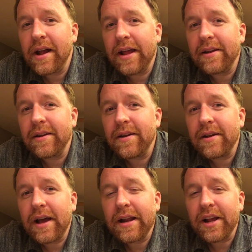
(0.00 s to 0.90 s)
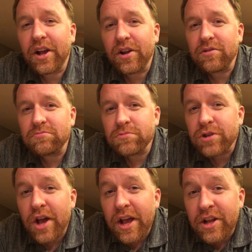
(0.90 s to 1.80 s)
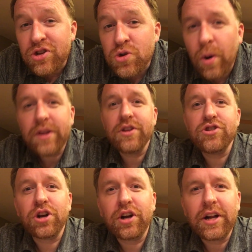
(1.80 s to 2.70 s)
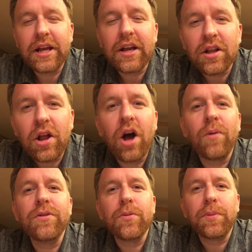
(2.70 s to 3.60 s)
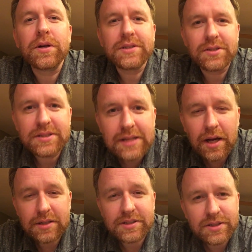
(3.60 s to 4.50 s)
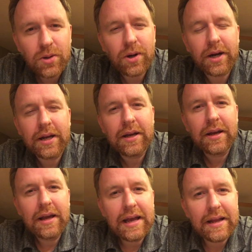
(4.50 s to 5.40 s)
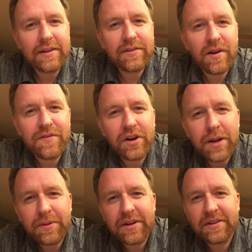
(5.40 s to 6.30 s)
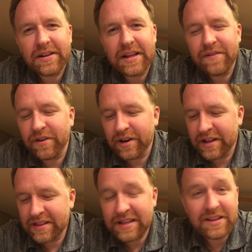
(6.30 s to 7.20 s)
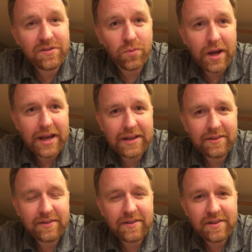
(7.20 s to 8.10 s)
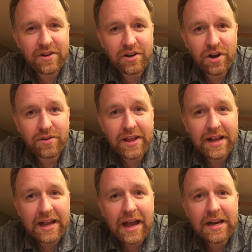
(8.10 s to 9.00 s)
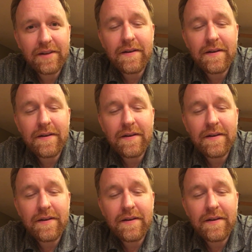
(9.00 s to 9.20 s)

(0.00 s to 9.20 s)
and kind of enjoy the journey along with the person who's telling the story. And so if you're able to deliver in these ways, that kind of